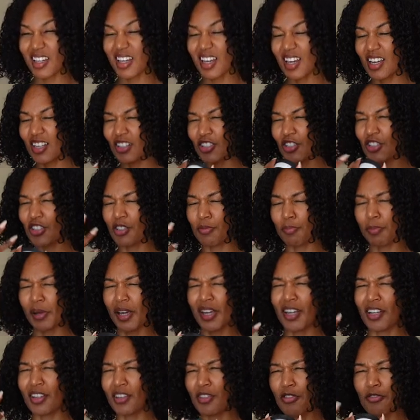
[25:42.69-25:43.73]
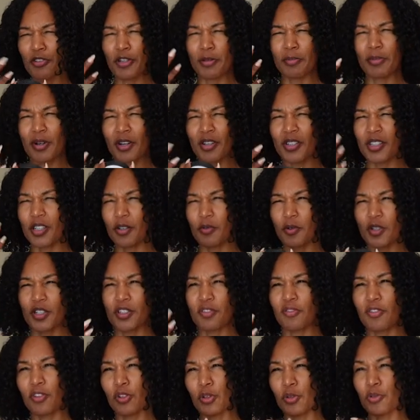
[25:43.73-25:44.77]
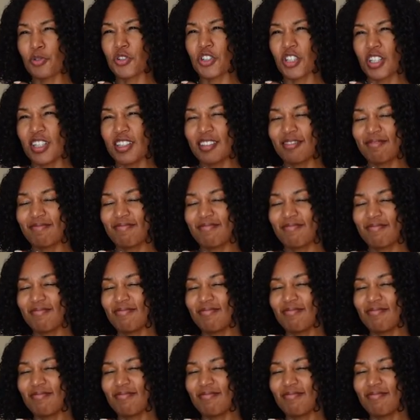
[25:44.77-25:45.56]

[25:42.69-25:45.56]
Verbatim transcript: And just paying 30 bucks at once for lotion,